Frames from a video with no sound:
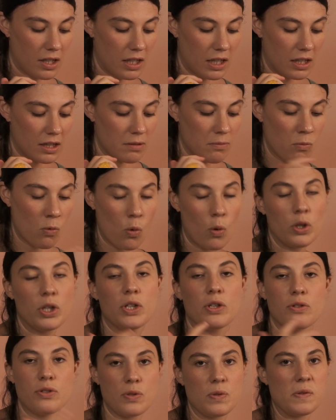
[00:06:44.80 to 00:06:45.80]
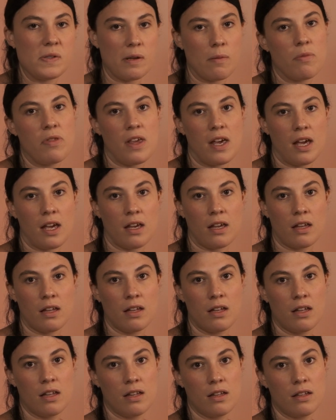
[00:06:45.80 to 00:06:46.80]
the more you do
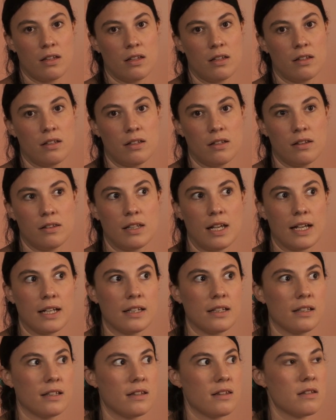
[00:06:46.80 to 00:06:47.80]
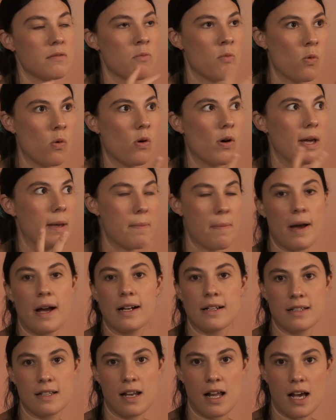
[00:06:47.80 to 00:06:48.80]
something, like the more
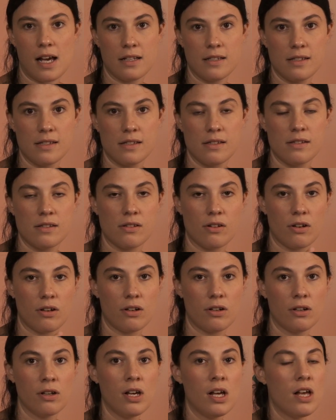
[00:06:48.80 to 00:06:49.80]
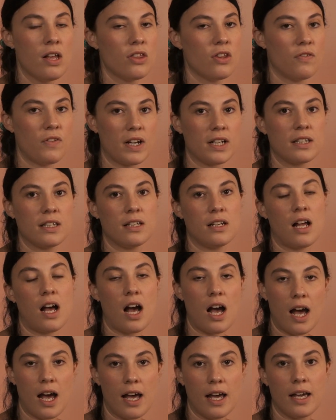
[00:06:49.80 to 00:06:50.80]
impact it has. So the fact that
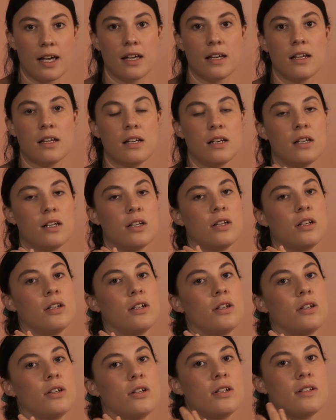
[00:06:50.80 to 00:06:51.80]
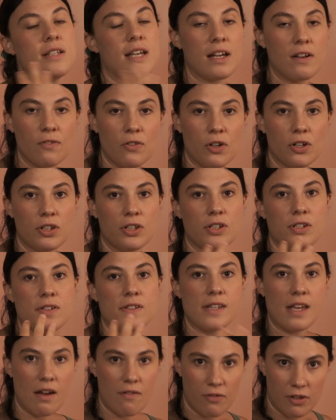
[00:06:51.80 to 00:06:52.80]
I take
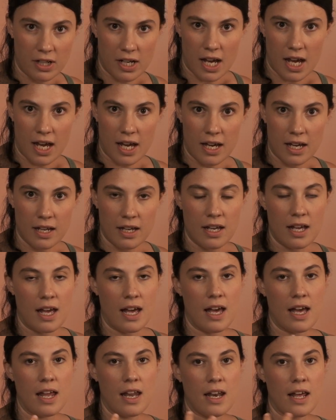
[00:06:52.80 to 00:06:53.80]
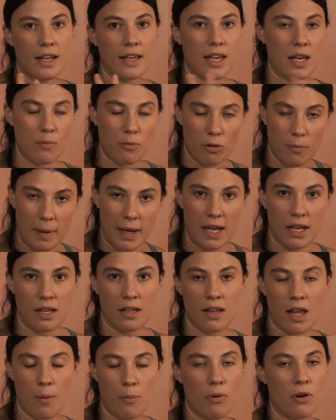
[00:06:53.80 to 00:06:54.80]
photos every day and I keep
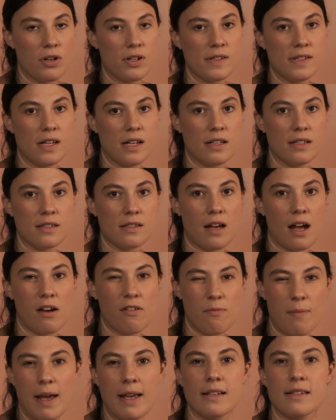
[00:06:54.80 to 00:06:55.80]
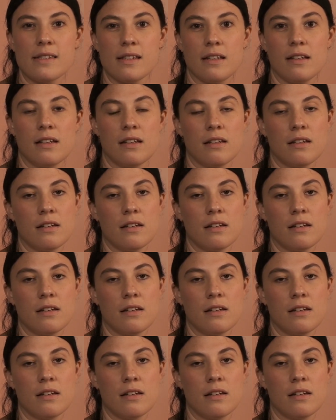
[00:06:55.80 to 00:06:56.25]
repeating that process kind of makes it